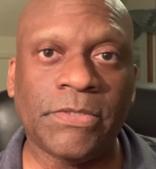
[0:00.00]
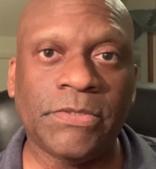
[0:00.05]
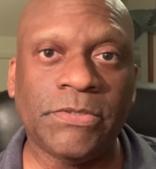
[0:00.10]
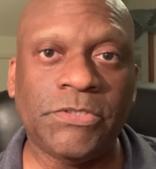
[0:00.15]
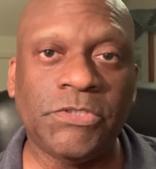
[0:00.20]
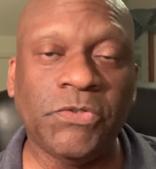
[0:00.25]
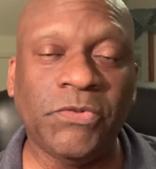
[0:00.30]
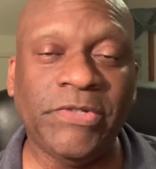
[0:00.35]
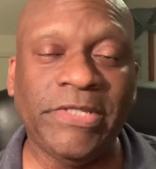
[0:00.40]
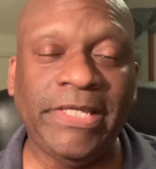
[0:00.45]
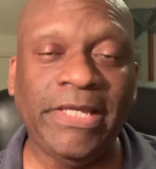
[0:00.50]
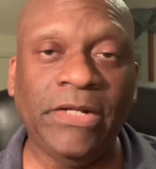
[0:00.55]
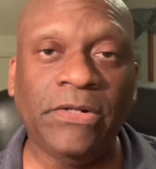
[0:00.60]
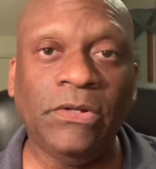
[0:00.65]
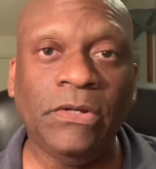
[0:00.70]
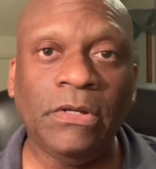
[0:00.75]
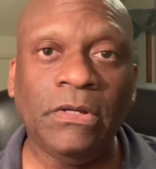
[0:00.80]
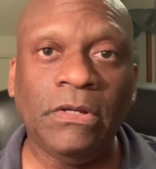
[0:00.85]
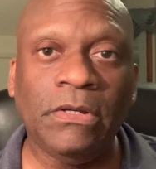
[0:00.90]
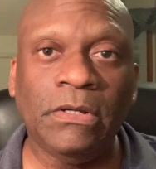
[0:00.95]
So again,
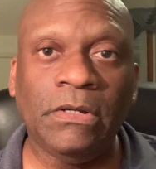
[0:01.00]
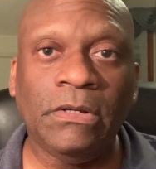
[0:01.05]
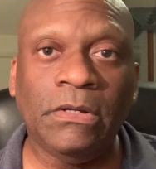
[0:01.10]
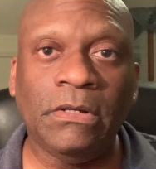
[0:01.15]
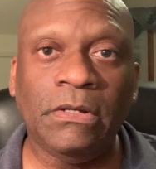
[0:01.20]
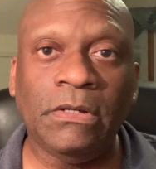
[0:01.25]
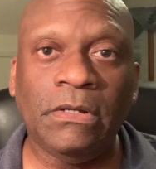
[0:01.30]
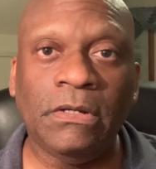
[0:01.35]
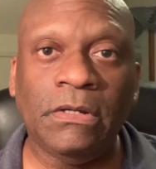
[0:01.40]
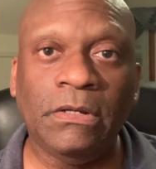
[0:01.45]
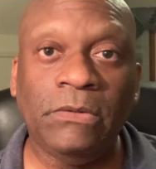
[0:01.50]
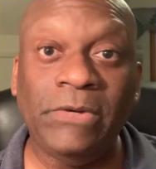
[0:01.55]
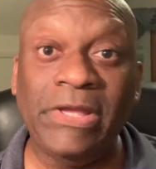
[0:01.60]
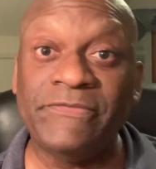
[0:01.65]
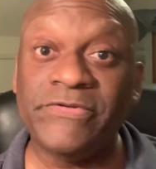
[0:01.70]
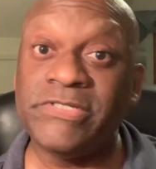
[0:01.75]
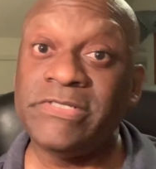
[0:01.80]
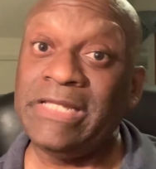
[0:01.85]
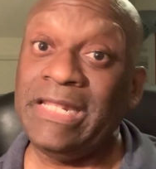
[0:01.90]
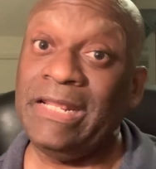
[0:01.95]
we have
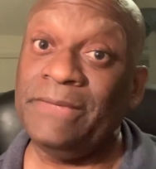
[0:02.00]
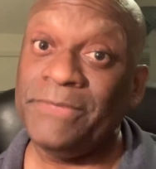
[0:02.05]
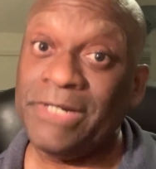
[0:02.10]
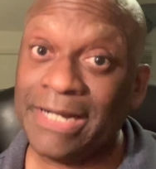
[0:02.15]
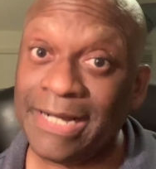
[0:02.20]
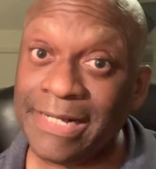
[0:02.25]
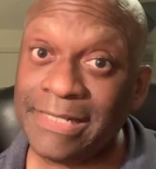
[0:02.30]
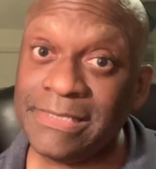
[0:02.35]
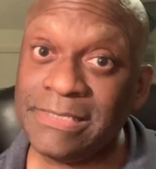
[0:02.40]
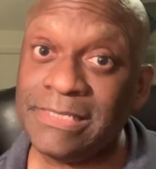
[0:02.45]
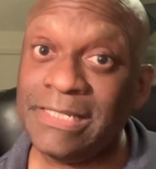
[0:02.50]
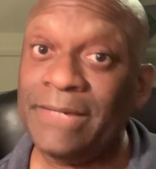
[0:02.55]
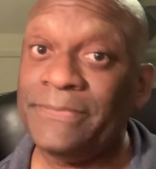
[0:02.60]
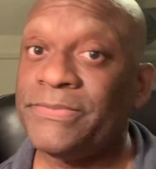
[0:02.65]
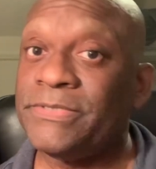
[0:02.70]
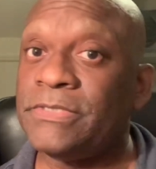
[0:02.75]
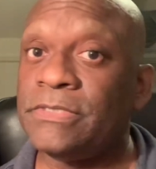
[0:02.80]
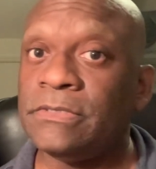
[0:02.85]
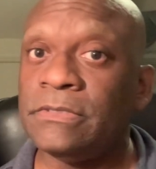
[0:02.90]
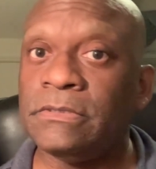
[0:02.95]
a stadium
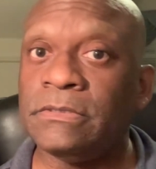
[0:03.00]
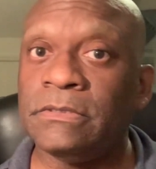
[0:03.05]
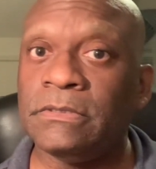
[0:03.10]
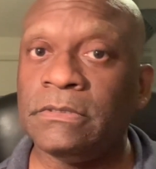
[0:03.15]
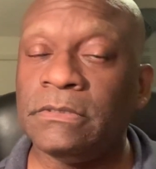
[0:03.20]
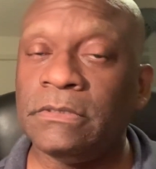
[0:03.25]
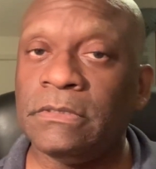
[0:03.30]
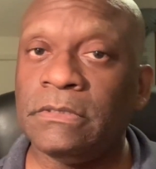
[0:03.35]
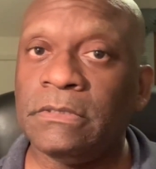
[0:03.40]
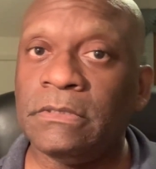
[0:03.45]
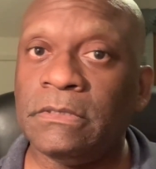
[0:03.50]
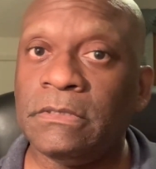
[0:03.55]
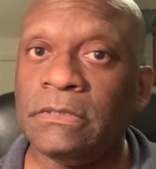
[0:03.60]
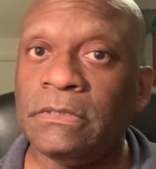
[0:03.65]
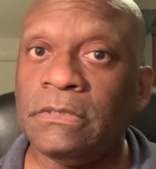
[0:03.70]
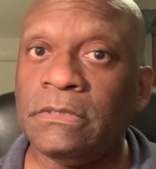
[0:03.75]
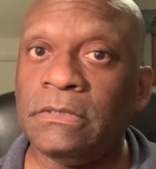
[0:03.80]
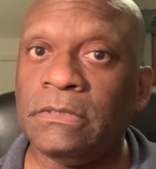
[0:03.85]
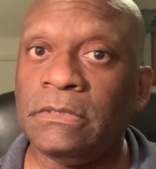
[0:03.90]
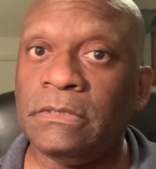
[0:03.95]
concept
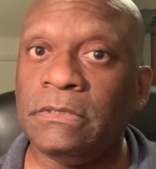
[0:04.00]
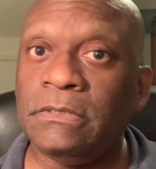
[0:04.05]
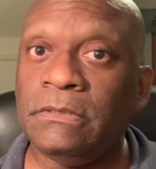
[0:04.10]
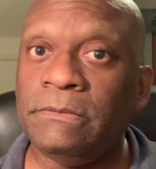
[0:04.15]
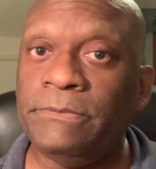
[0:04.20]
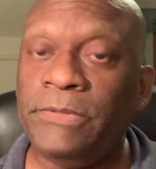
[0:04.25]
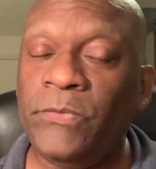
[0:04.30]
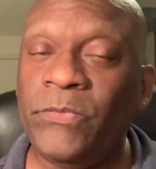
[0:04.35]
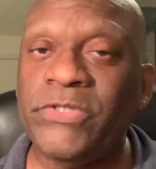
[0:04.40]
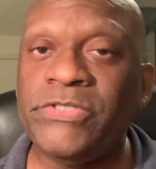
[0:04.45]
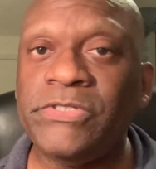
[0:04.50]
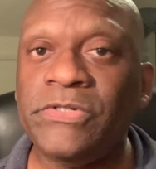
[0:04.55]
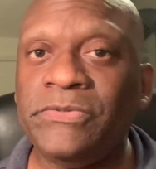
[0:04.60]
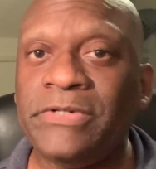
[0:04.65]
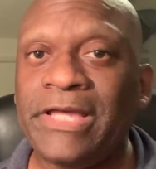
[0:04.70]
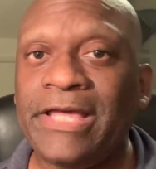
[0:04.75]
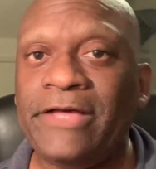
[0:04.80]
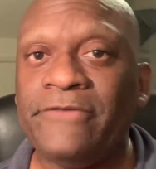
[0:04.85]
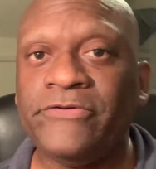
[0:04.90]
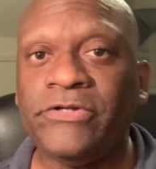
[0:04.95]
but we don't
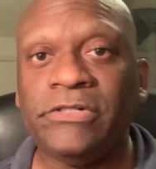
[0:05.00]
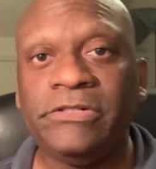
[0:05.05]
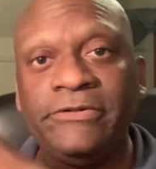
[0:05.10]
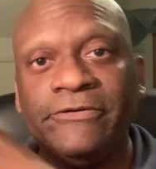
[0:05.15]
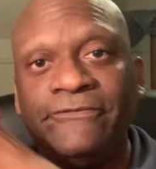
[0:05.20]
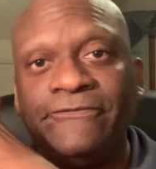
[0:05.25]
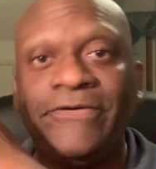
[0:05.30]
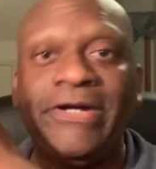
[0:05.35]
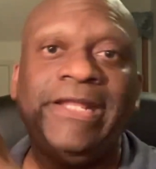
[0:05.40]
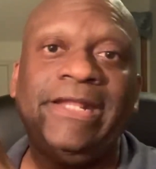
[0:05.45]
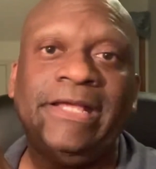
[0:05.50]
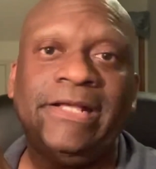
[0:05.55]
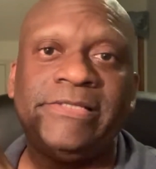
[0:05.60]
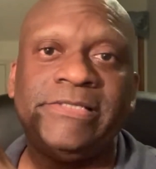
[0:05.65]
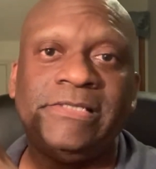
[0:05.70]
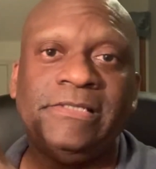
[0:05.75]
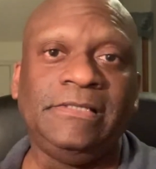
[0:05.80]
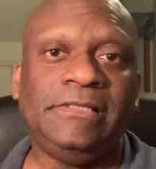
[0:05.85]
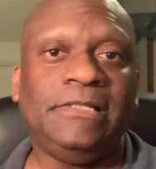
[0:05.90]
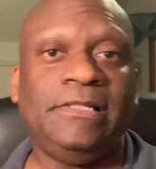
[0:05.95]
have clear
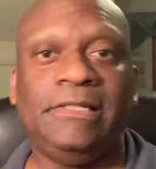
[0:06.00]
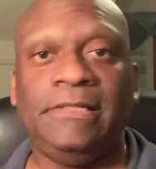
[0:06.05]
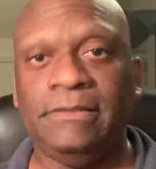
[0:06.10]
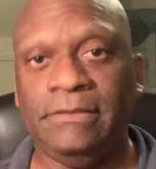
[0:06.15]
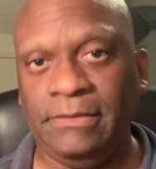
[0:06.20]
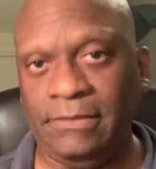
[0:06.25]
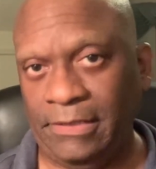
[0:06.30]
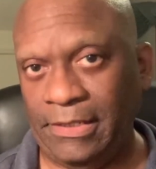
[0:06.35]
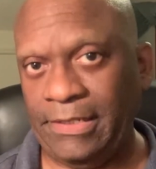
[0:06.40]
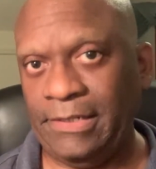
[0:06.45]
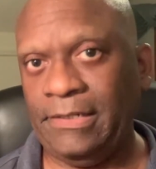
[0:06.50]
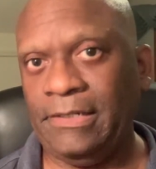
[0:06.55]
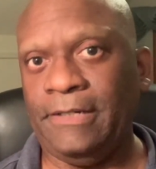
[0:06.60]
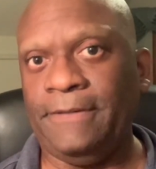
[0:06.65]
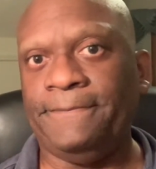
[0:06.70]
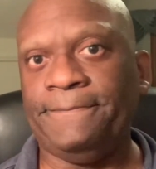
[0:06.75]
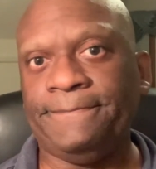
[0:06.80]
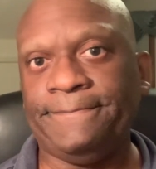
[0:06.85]
financing li lined up.